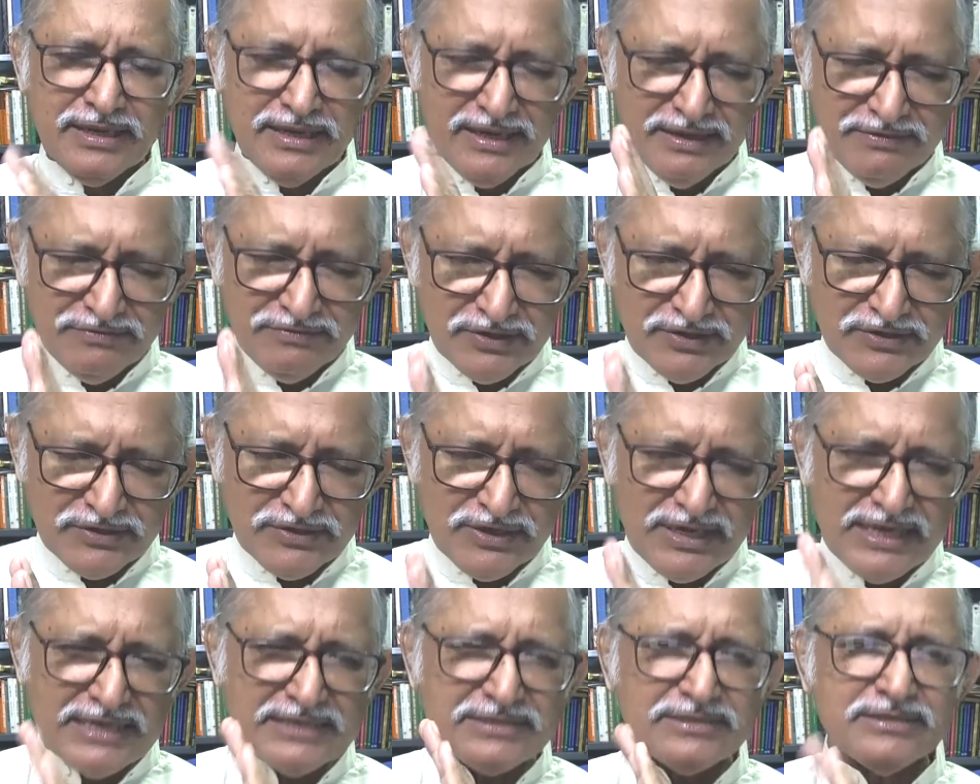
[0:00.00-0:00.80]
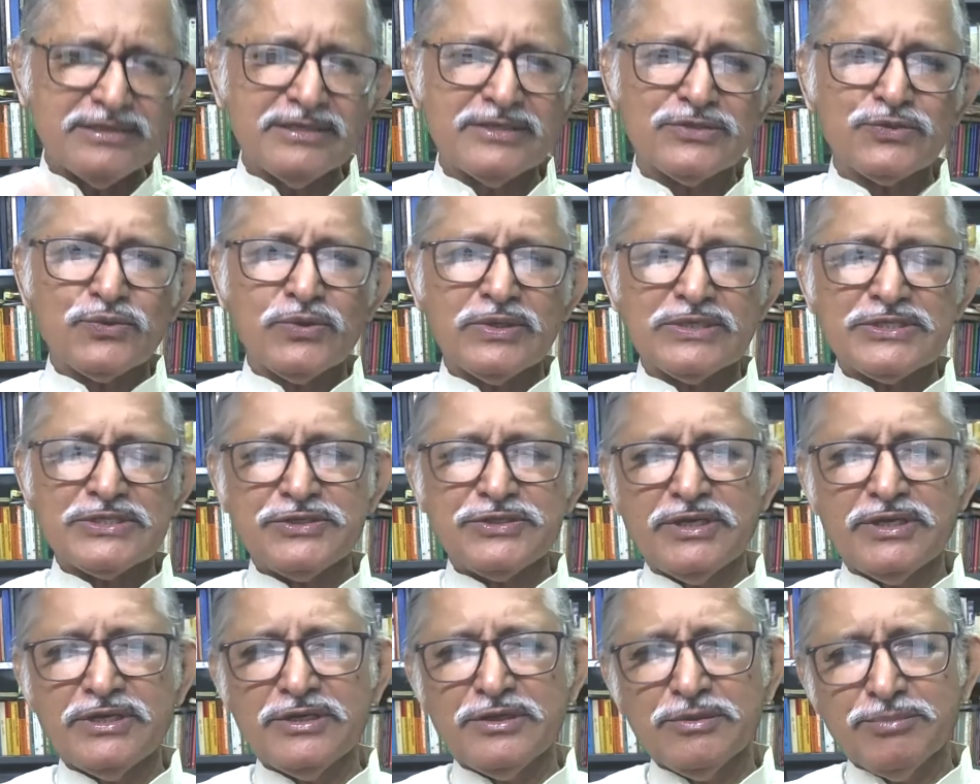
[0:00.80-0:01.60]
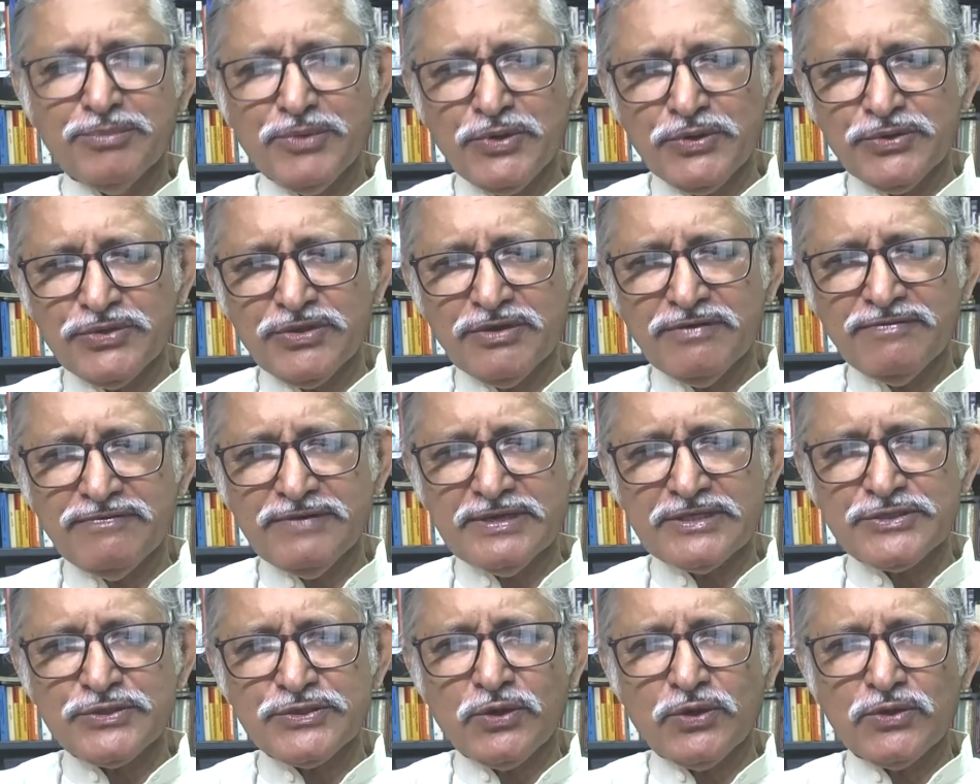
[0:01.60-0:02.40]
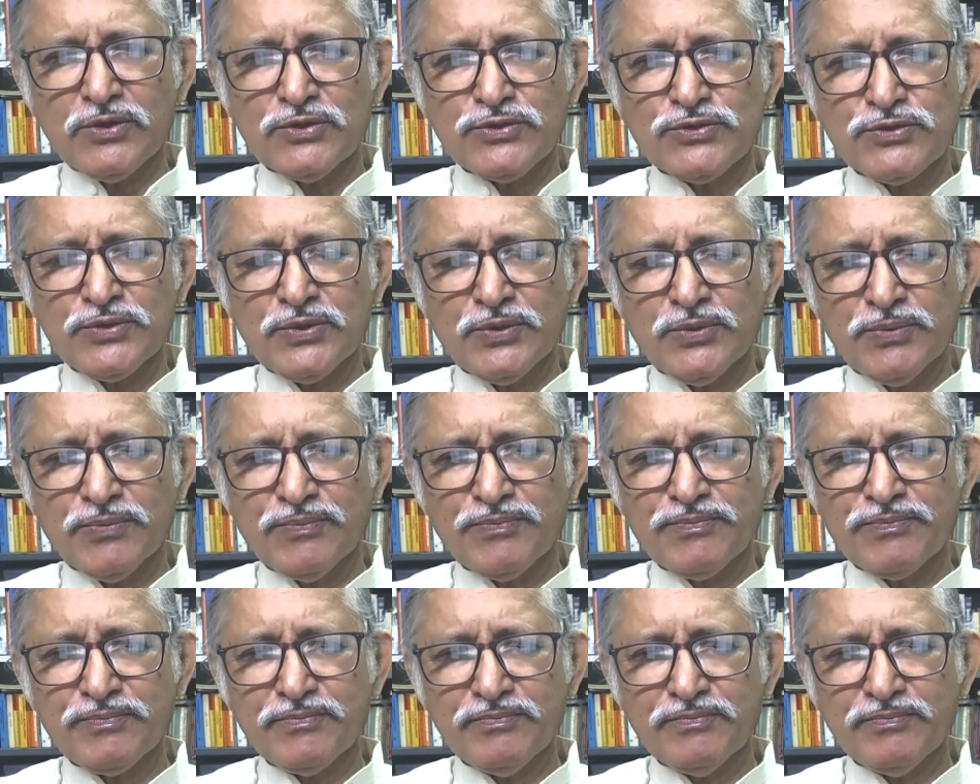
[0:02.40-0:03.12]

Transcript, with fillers: I want to ask this question to both of us also.